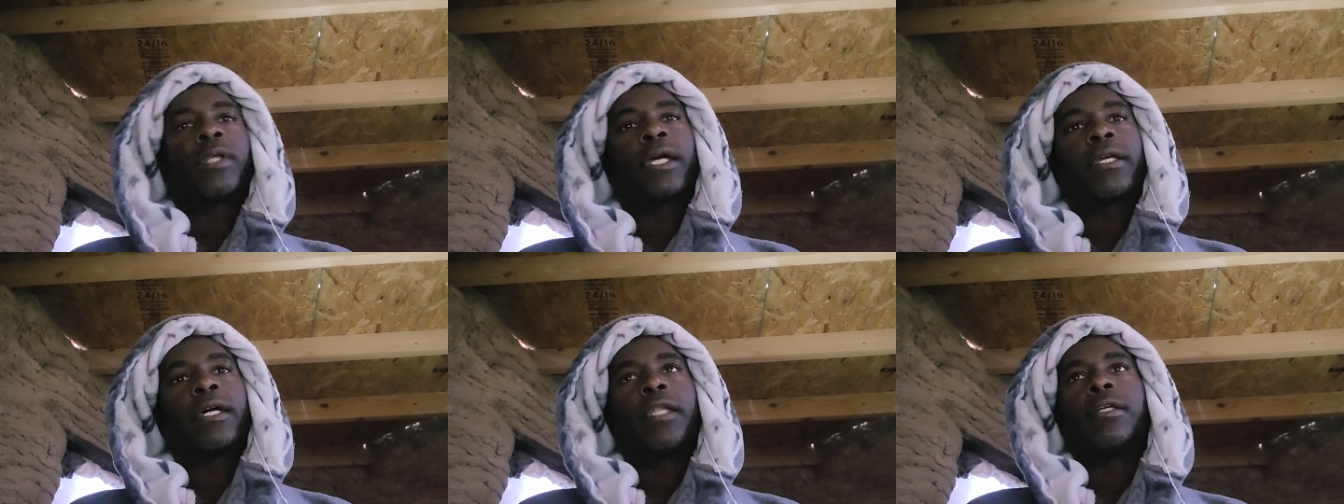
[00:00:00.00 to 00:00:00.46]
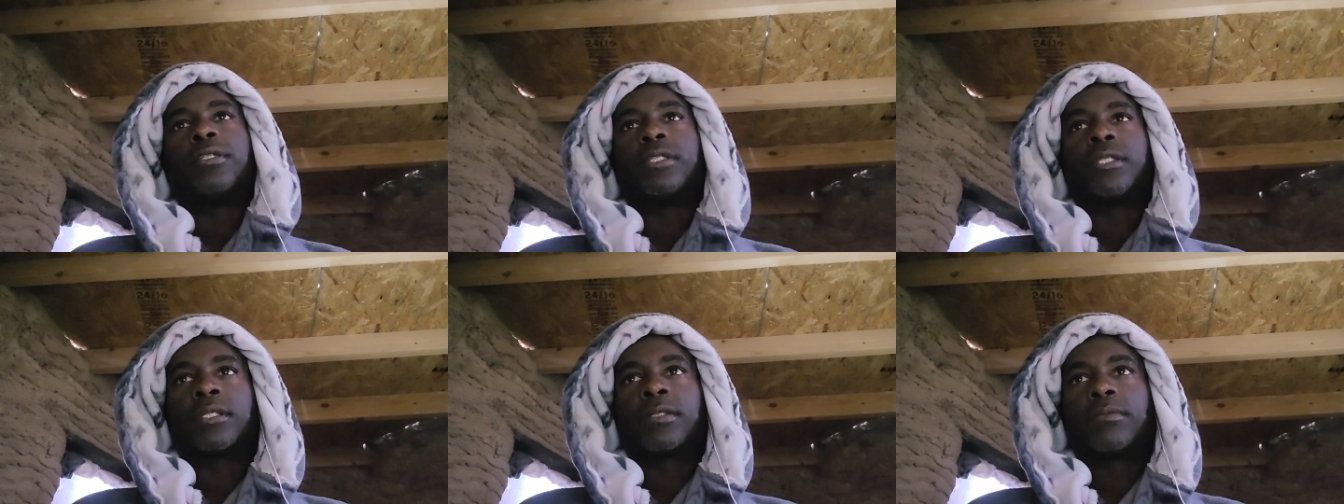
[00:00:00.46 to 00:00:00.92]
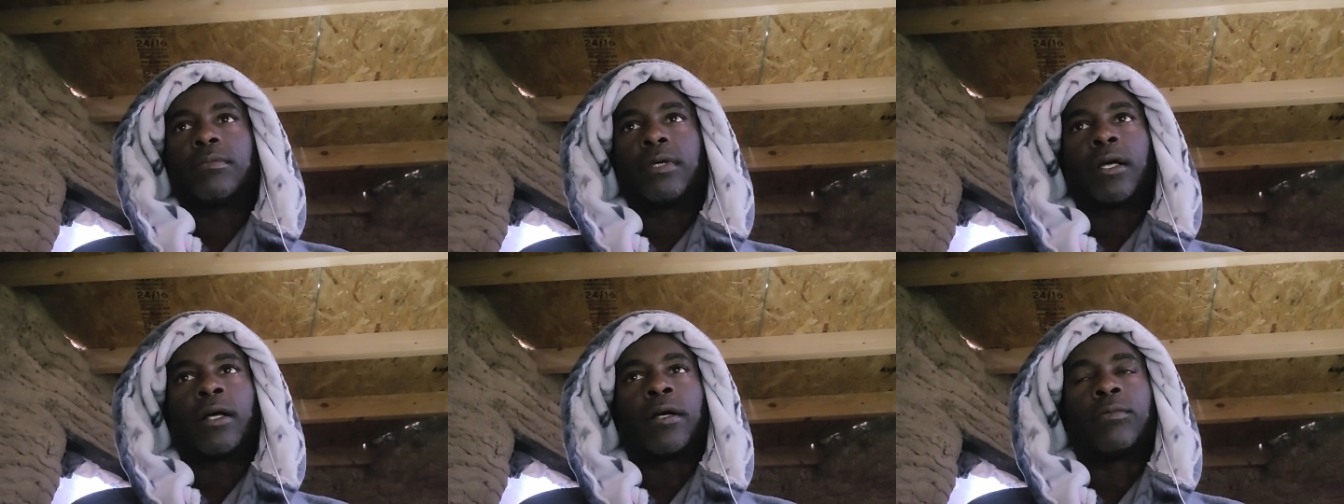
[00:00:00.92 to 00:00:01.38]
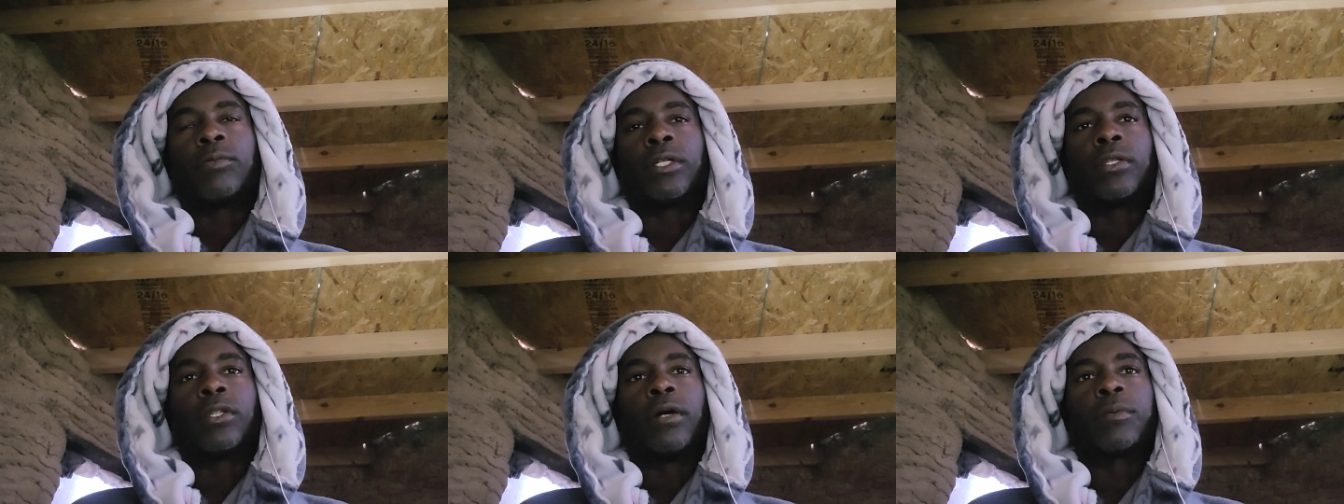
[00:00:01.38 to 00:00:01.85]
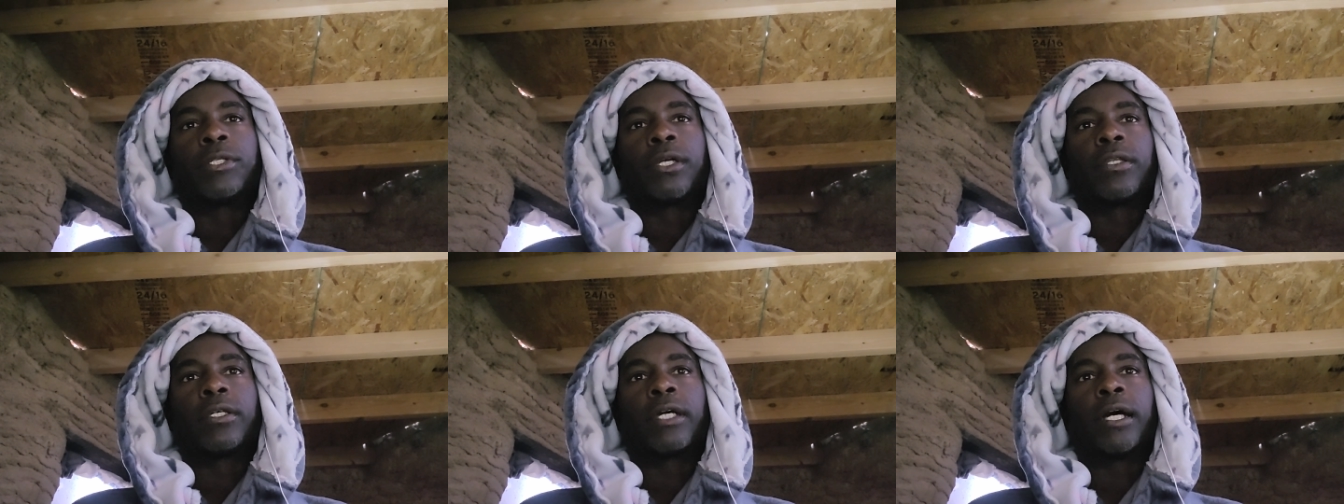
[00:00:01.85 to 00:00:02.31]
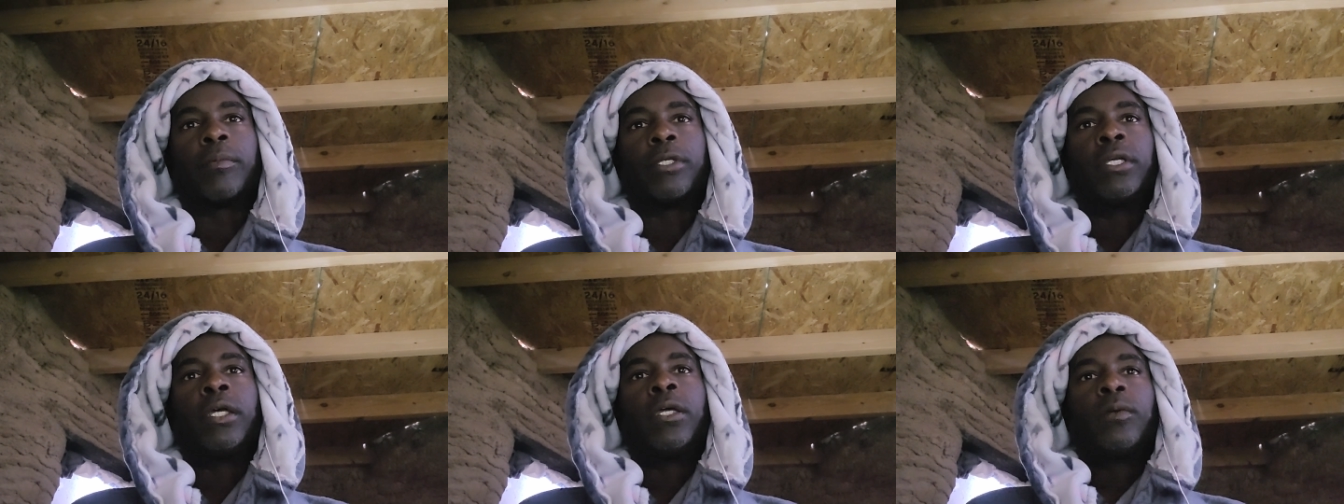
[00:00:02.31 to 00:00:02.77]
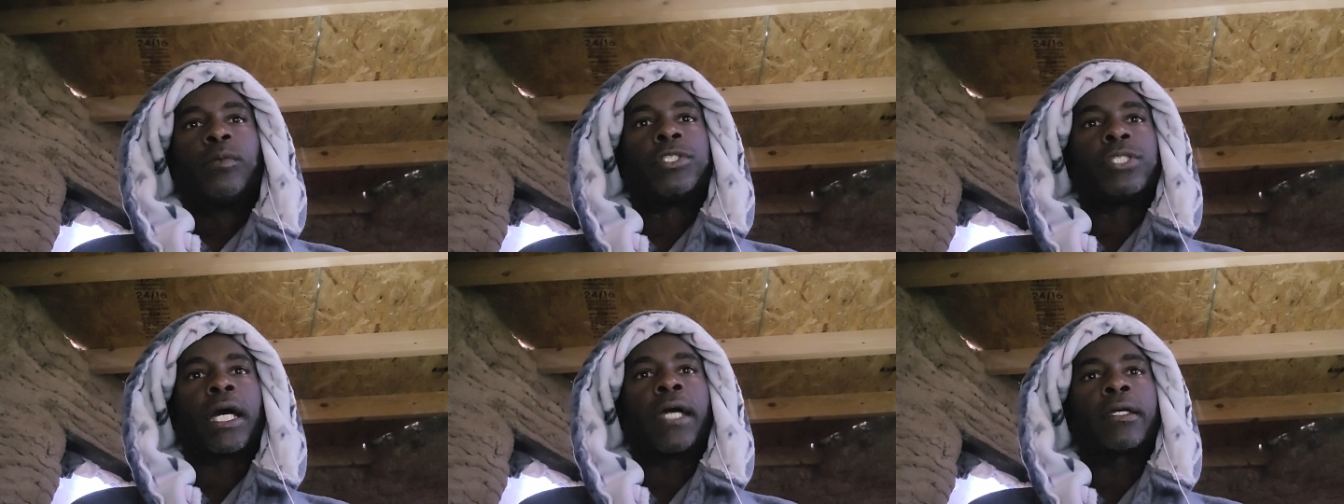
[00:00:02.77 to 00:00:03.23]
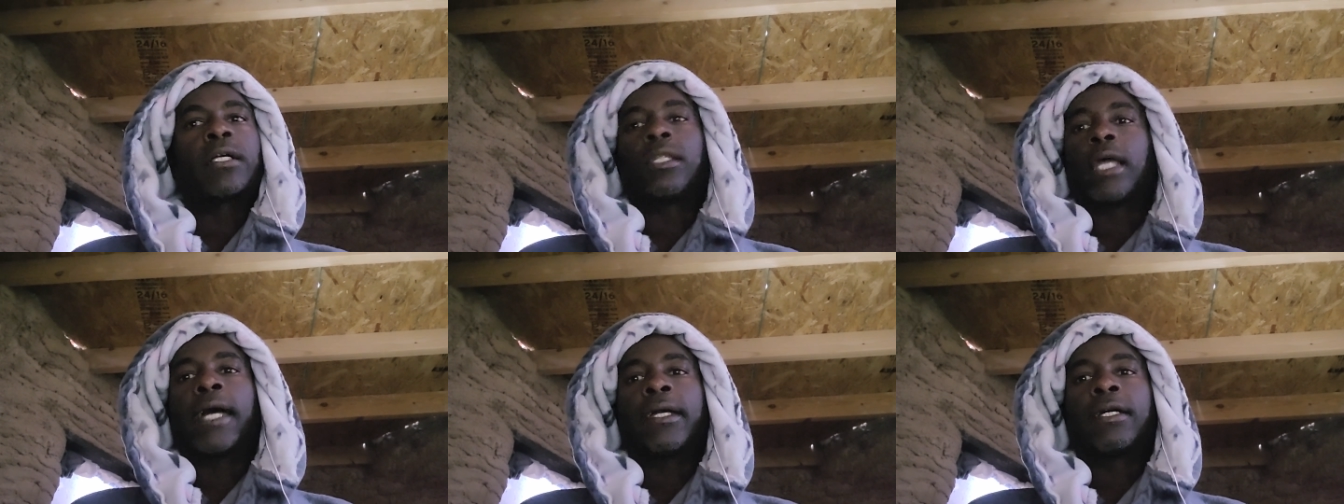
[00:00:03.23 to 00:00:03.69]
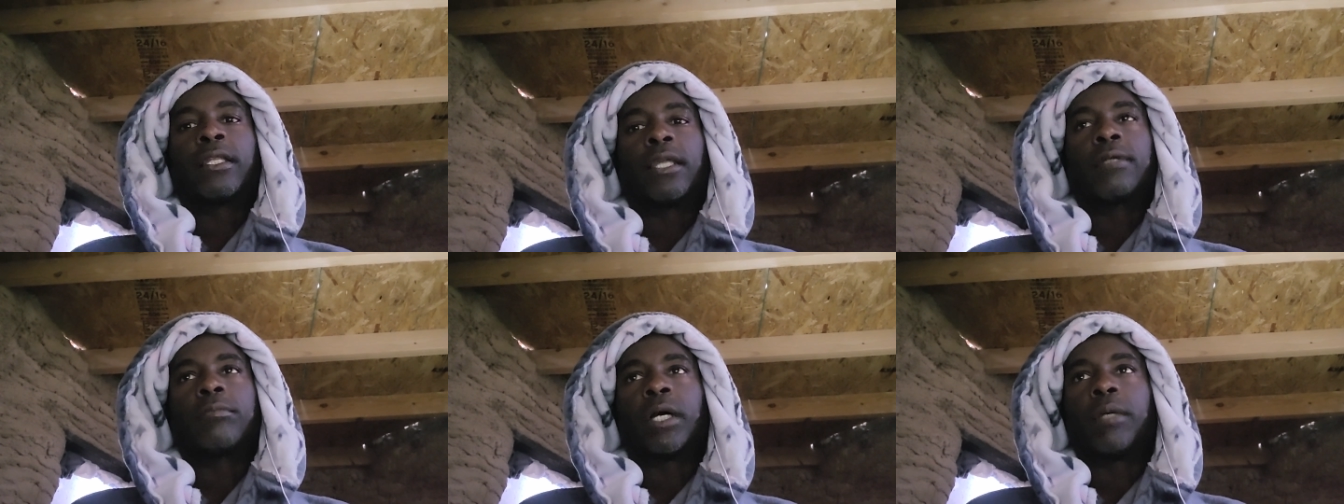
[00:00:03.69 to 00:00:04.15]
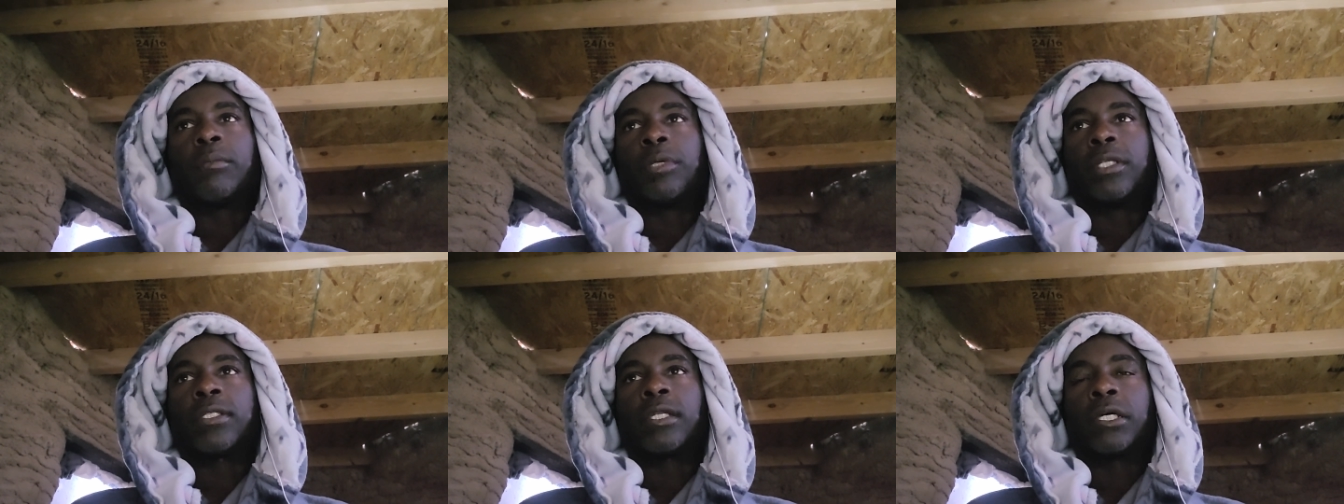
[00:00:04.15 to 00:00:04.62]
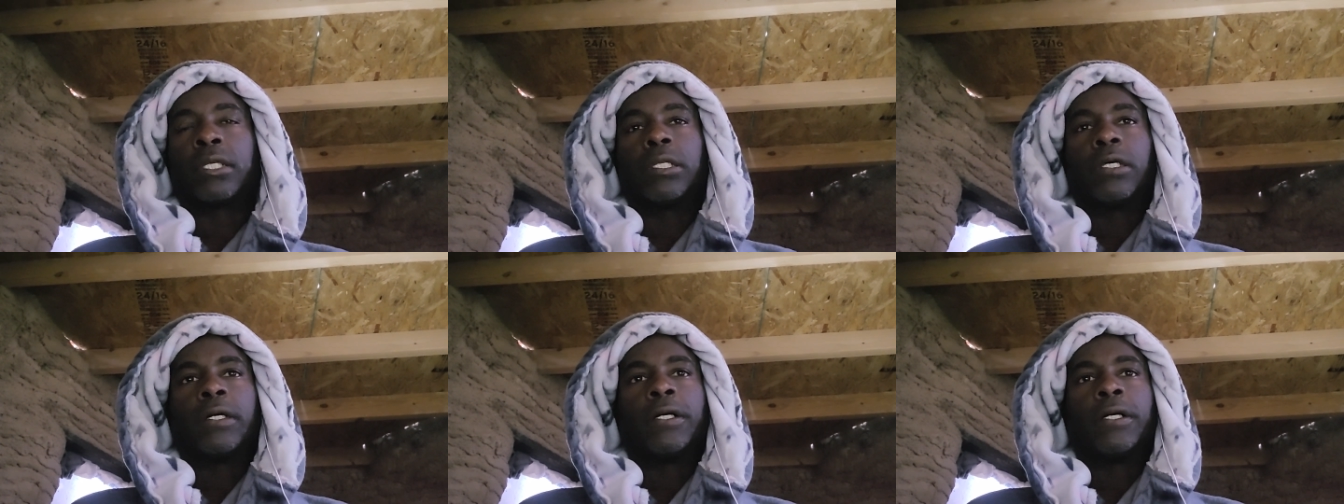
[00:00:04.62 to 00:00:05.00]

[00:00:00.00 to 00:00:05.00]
that kind of just went along with the other comment, which is I collect my bentonite.